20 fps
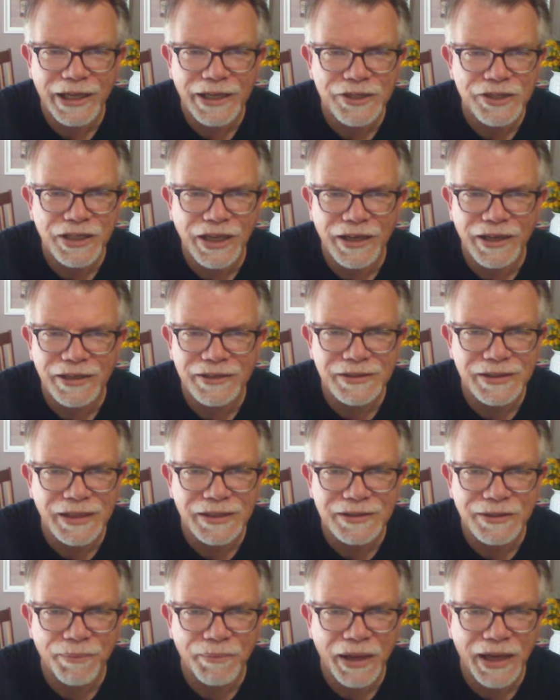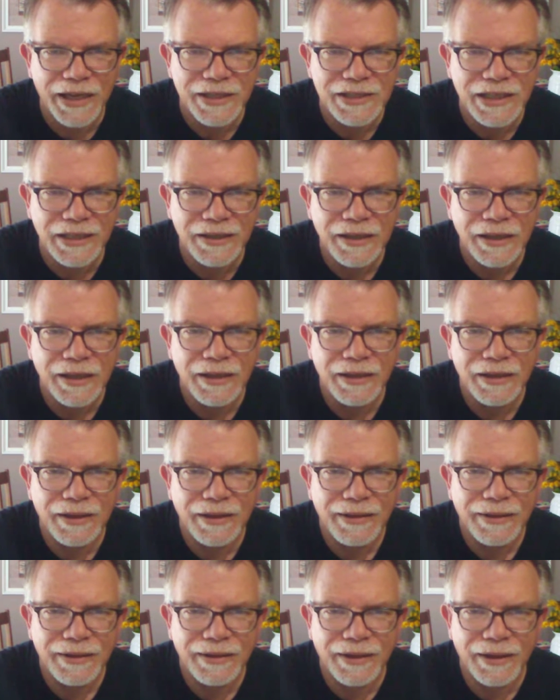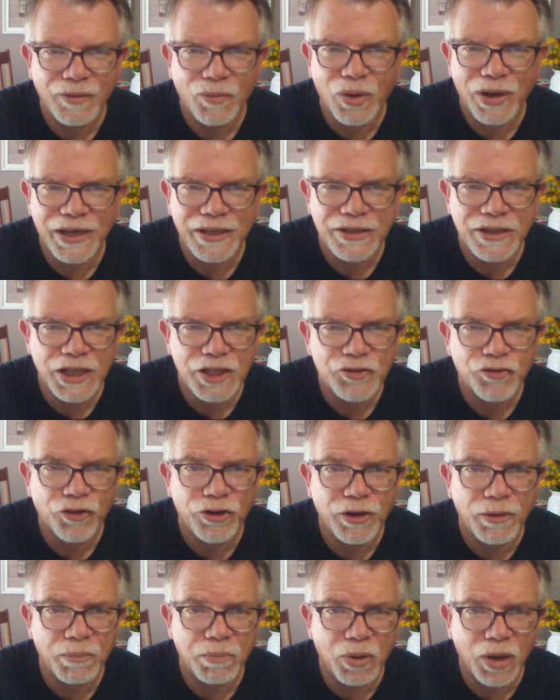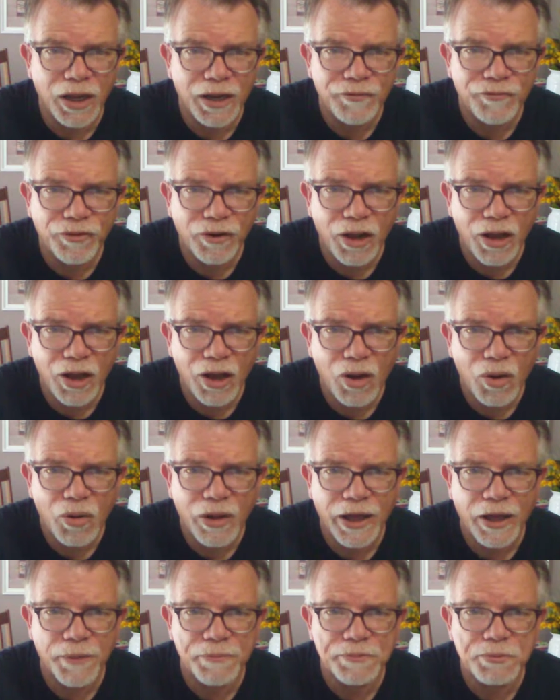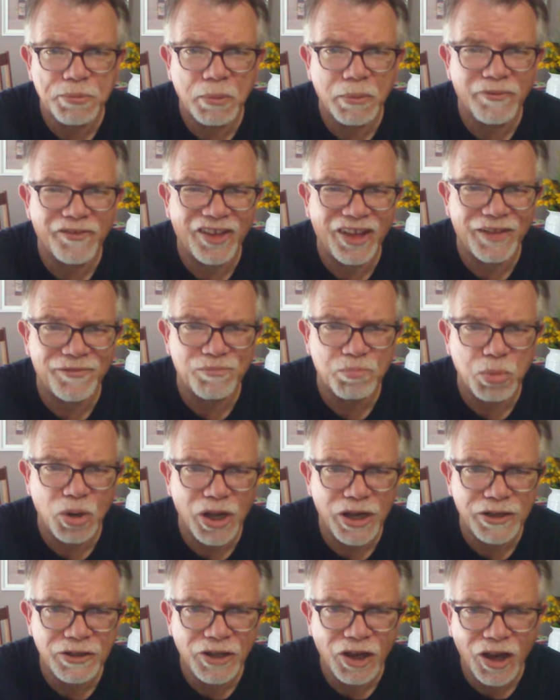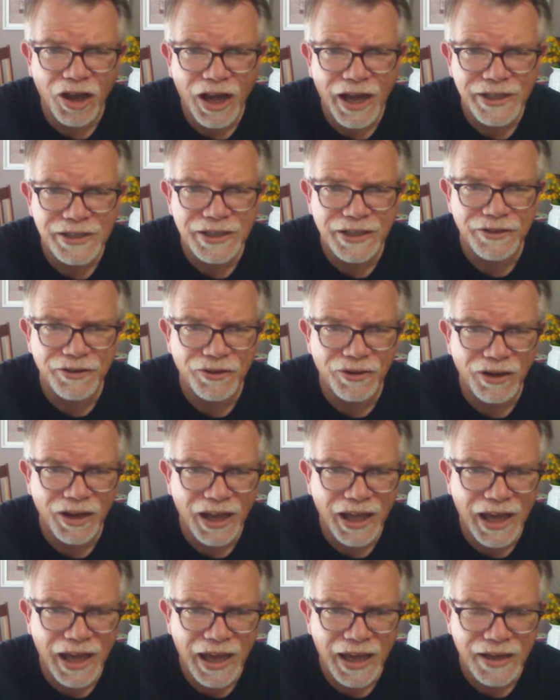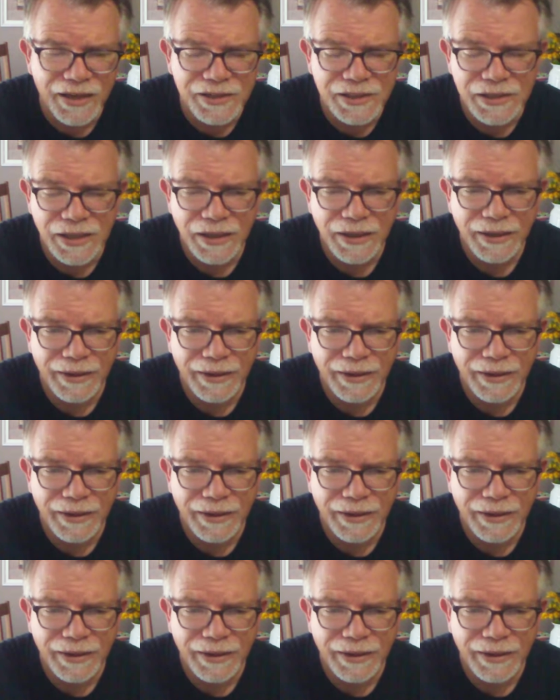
He said it's amazing what it does for your blood flow. It helps prevent blood clots in your legs.